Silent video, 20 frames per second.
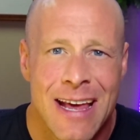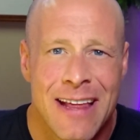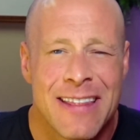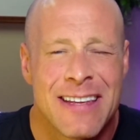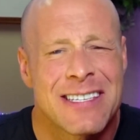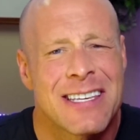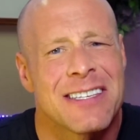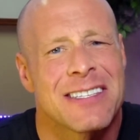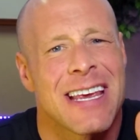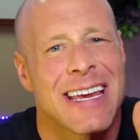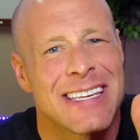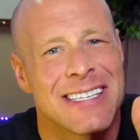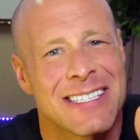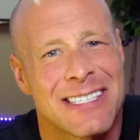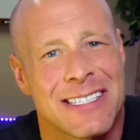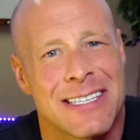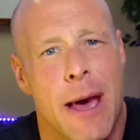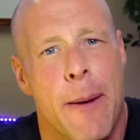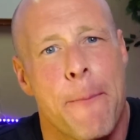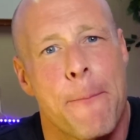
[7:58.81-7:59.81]
This is a
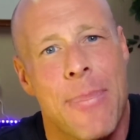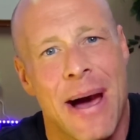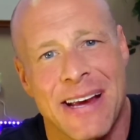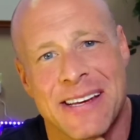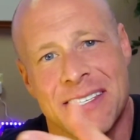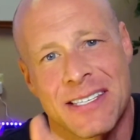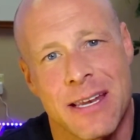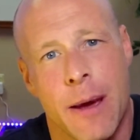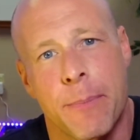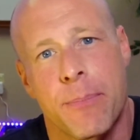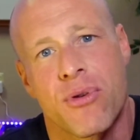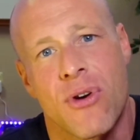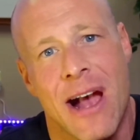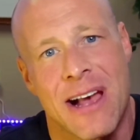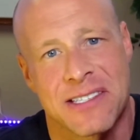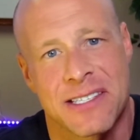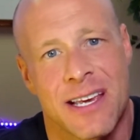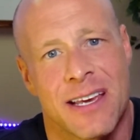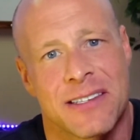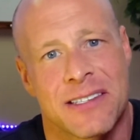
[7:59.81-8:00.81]
step-by-step
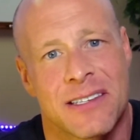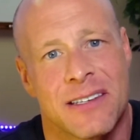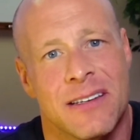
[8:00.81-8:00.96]
process